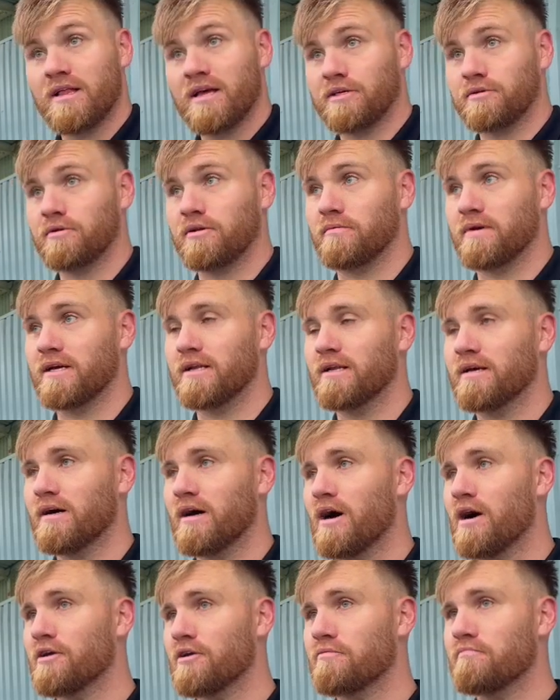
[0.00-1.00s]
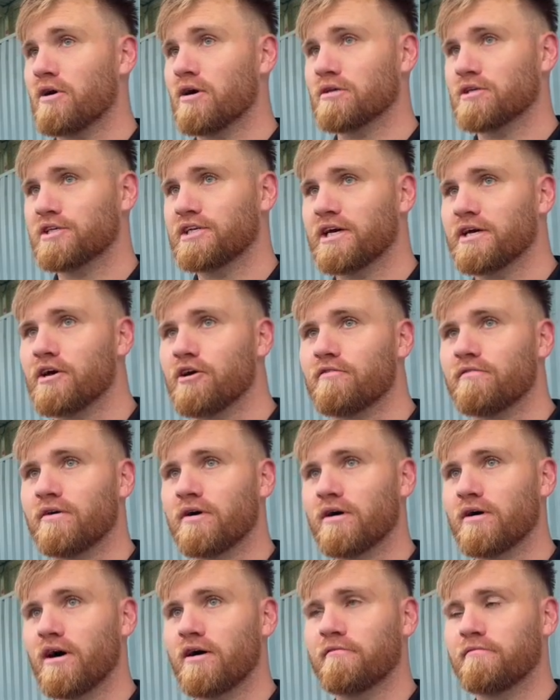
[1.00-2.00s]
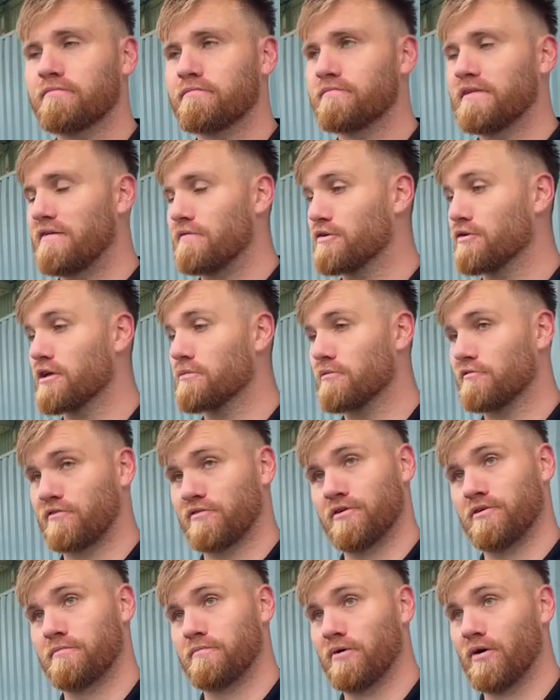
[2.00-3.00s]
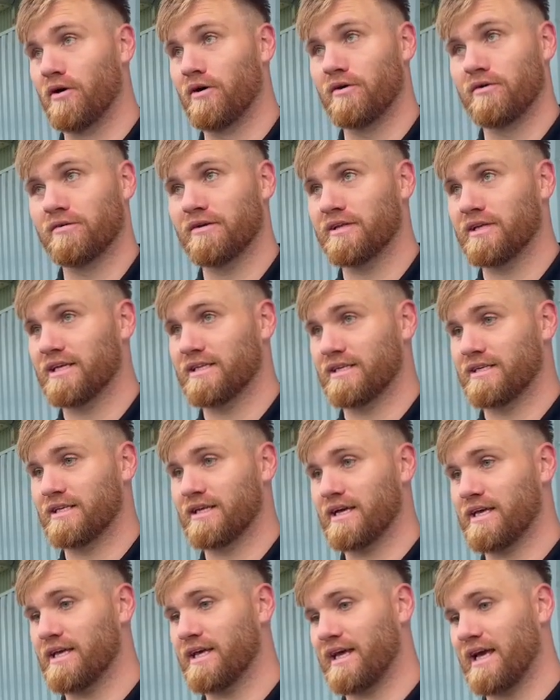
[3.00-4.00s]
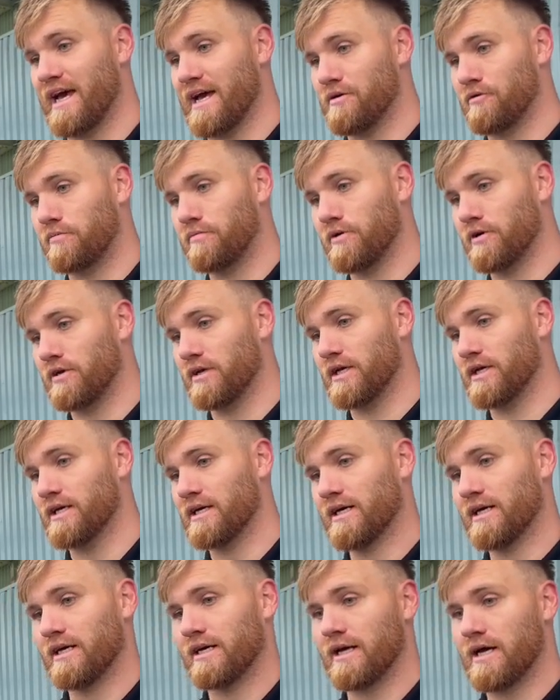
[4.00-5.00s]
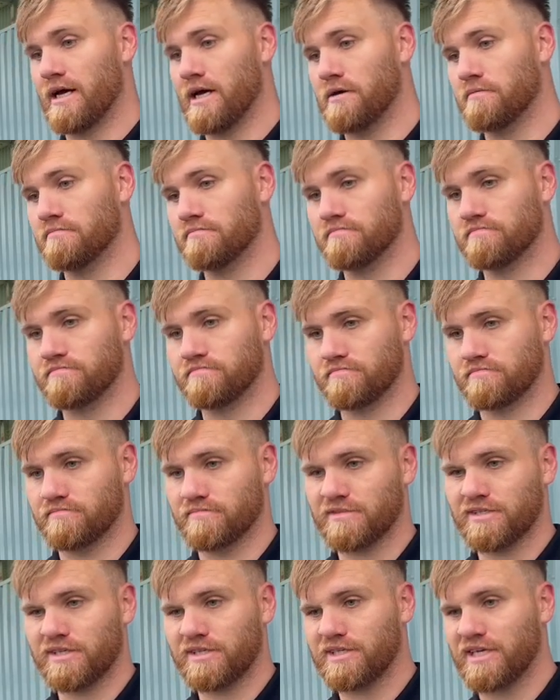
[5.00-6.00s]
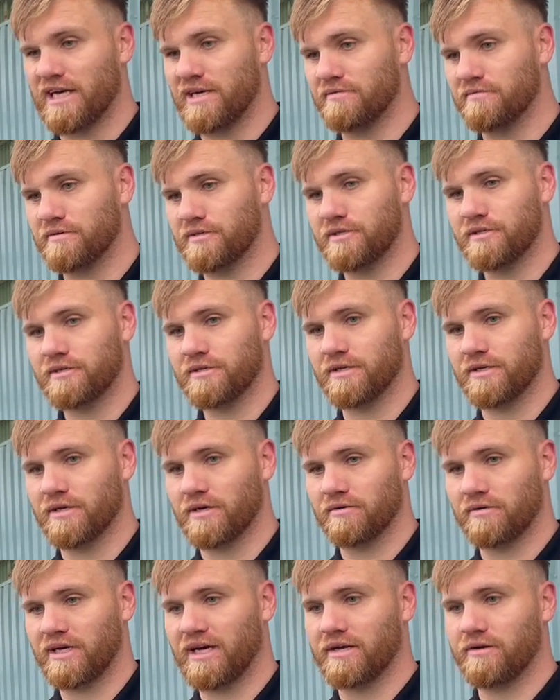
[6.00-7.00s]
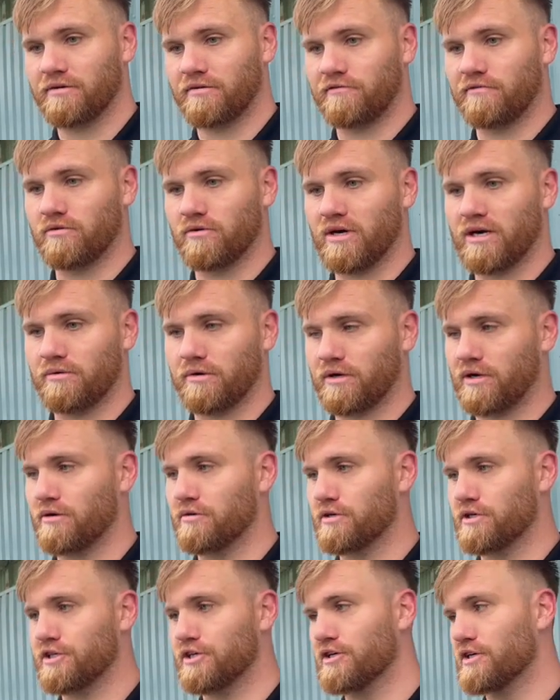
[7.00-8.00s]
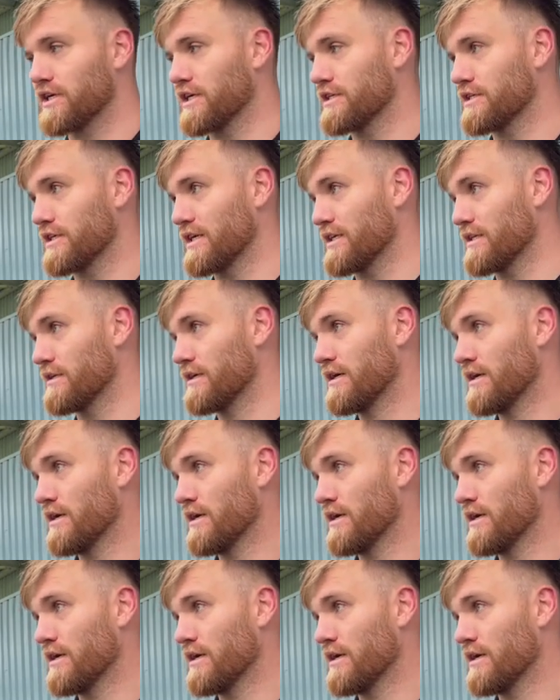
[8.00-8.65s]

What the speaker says: That's what I mean. I don't mind staying over. I've never done it before, but at the end of the day, you're getting up early. Saves, getting on a 4 hour coach journey to then